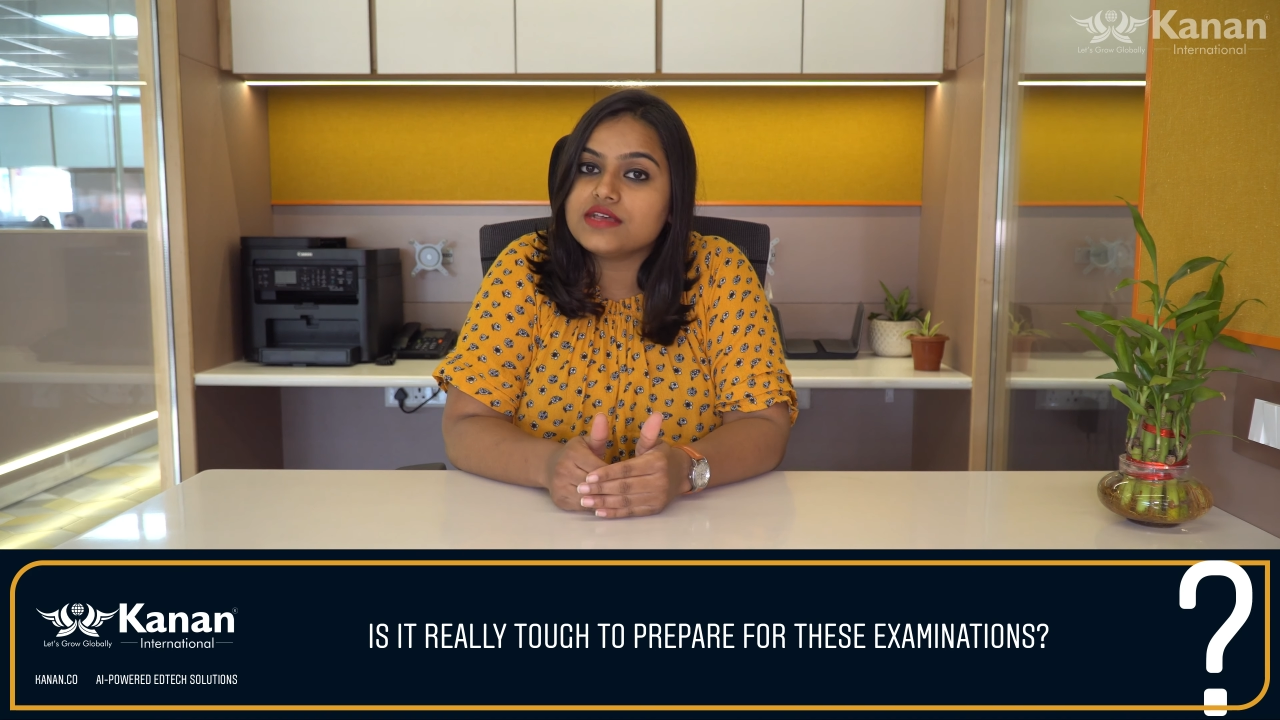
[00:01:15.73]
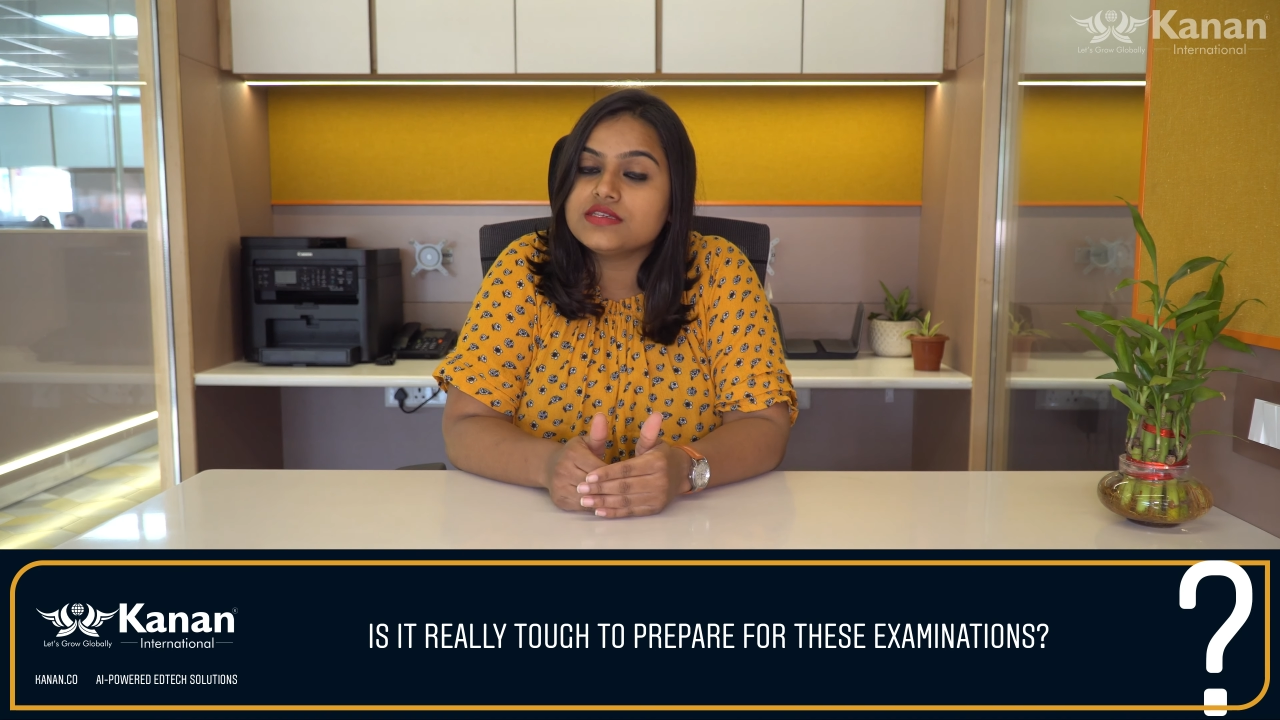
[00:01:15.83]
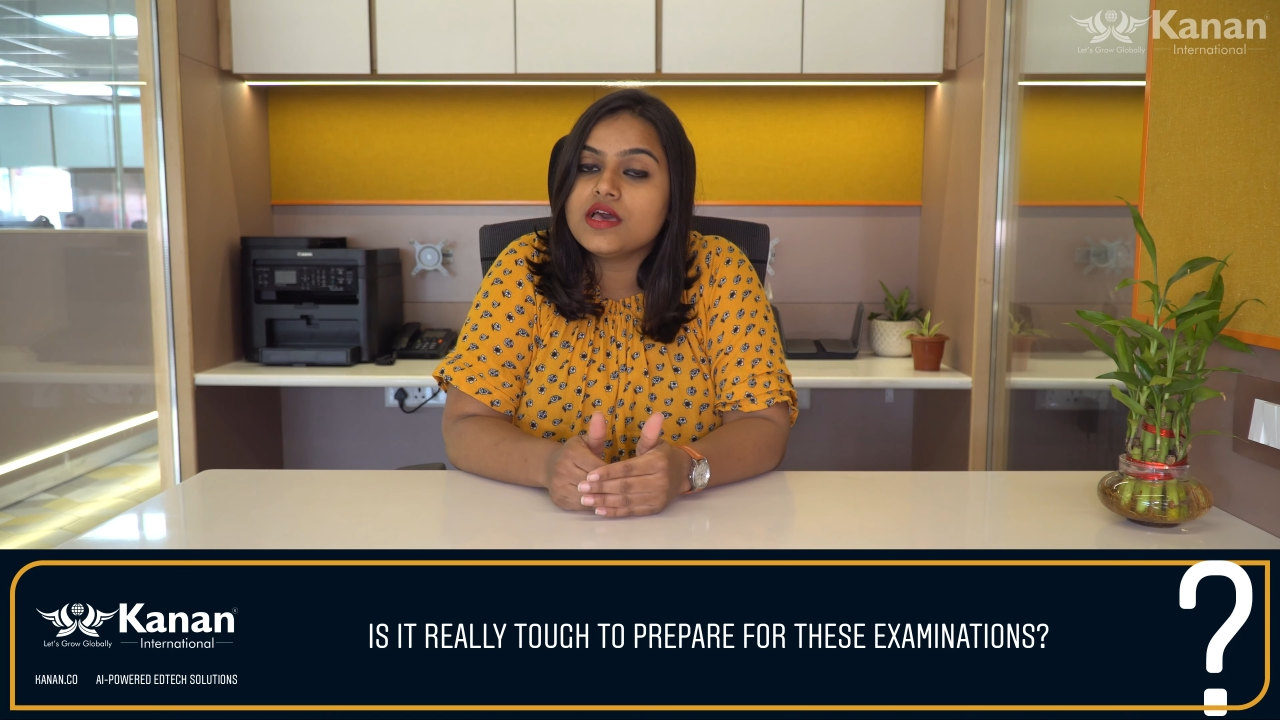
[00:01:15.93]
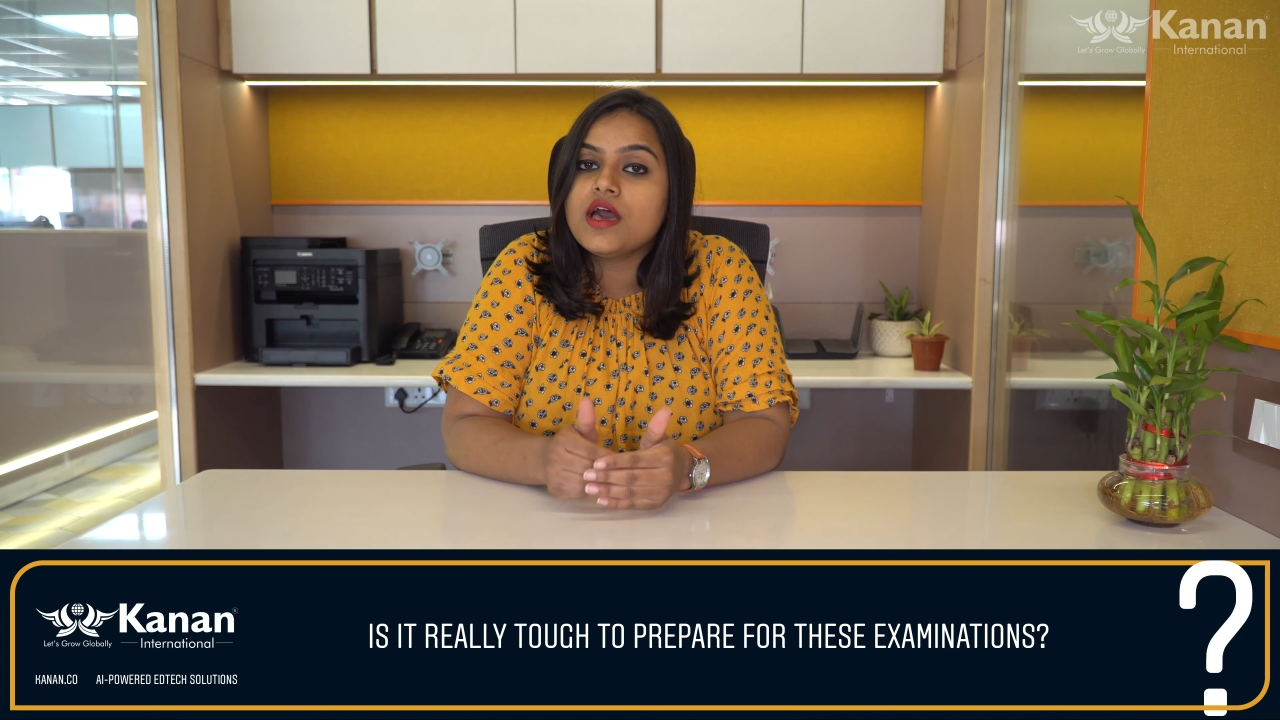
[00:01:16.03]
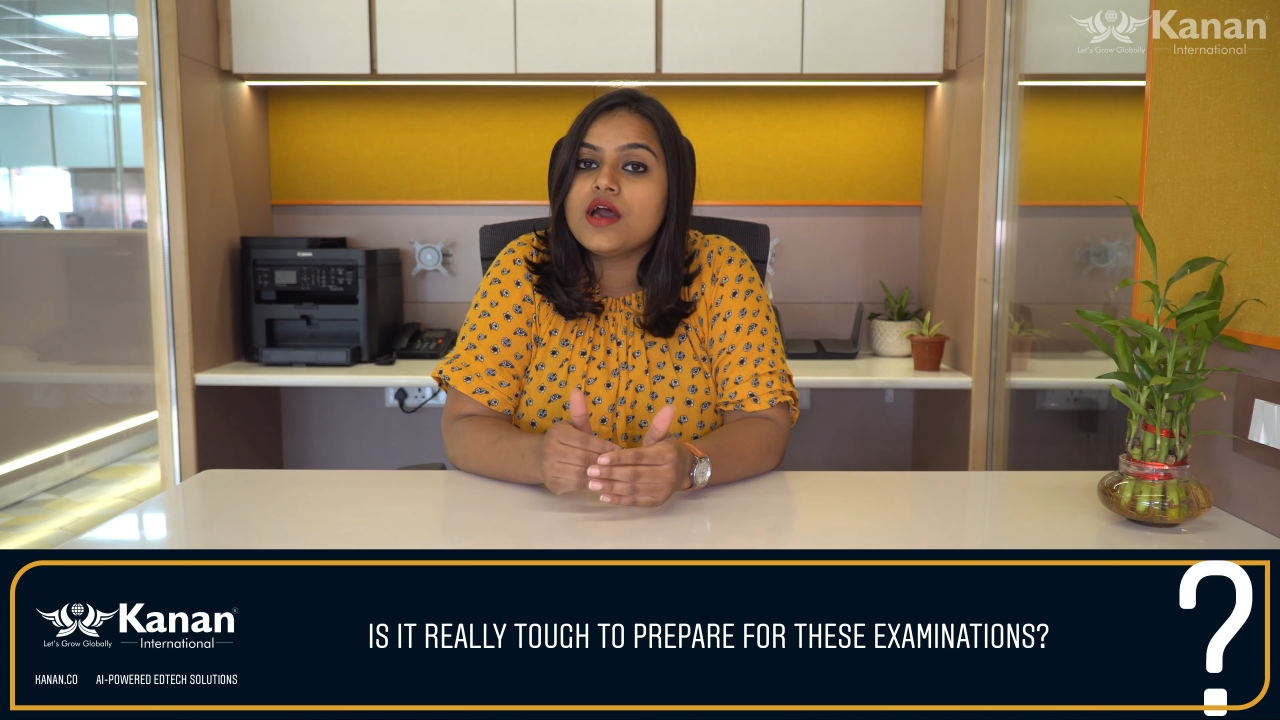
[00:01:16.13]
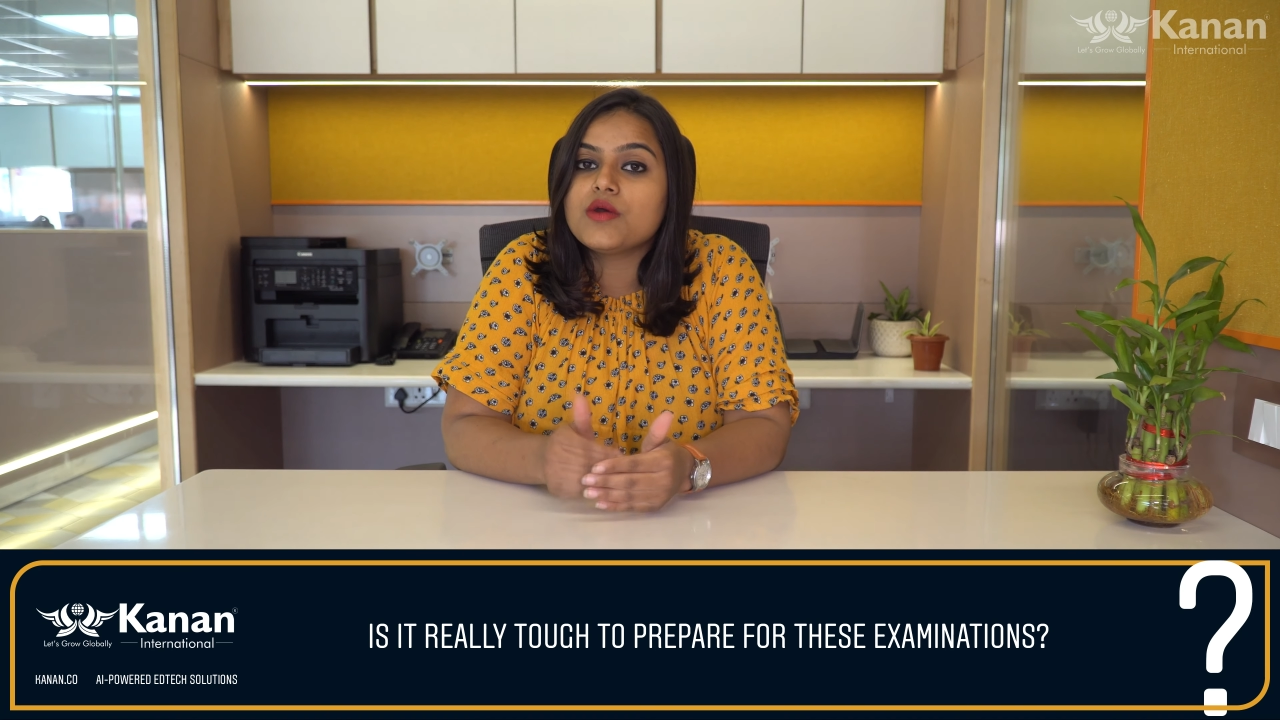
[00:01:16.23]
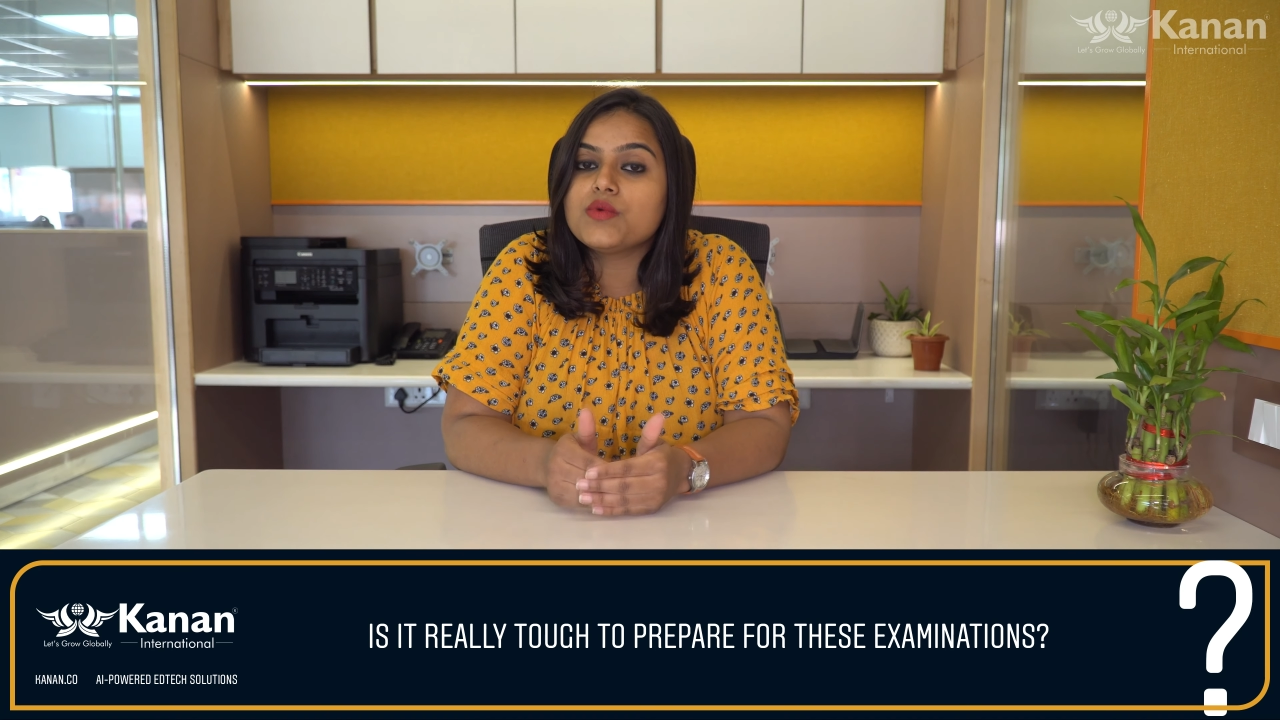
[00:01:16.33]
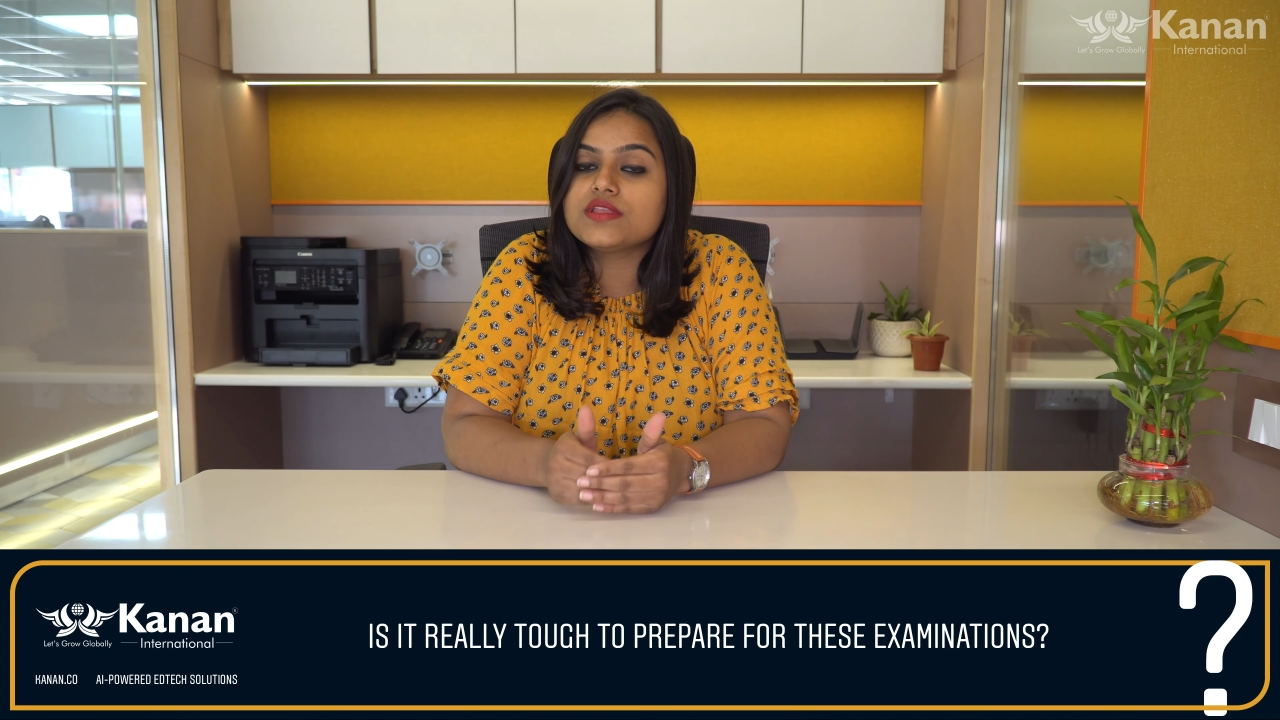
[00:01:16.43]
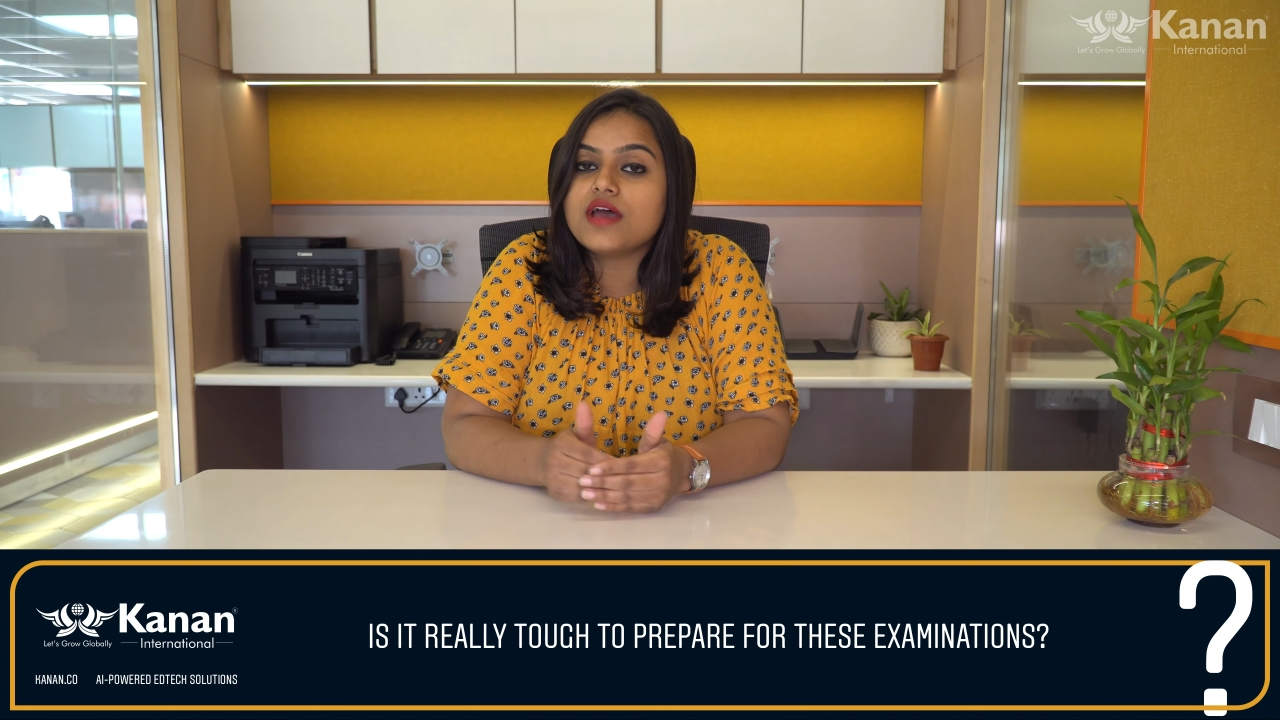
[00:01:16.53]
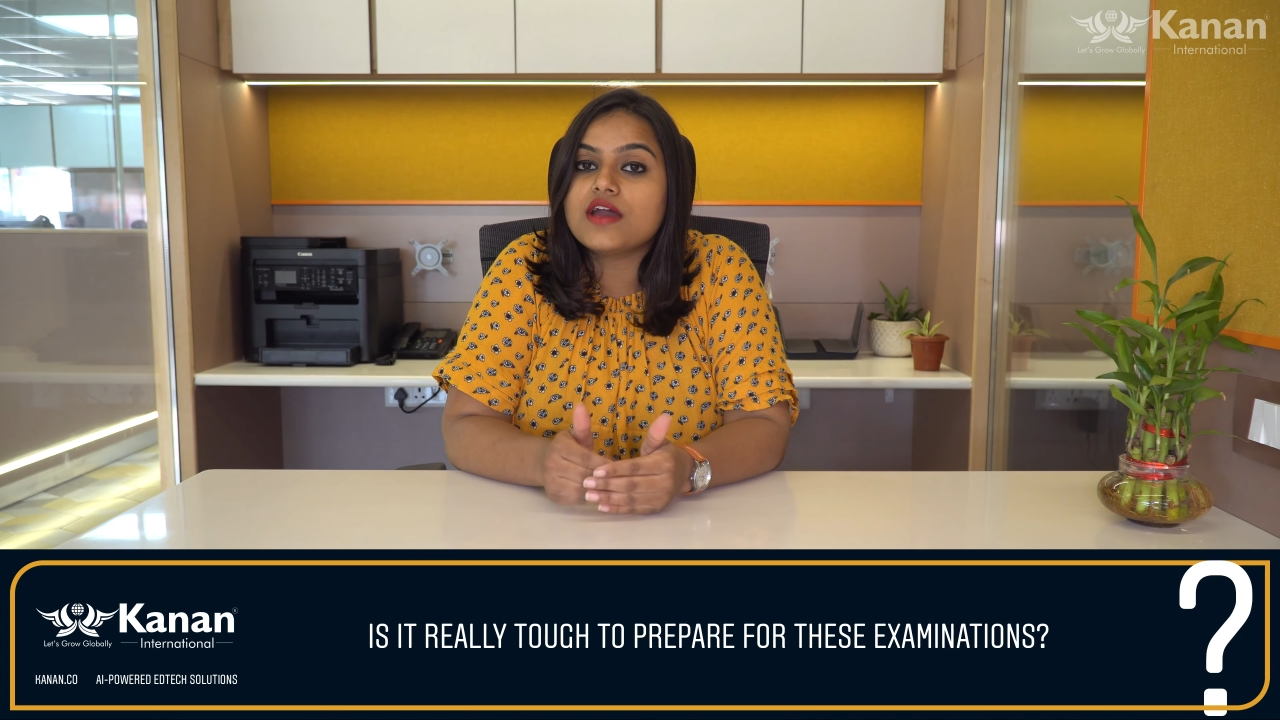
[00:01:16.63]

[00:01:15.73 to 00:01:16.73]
us with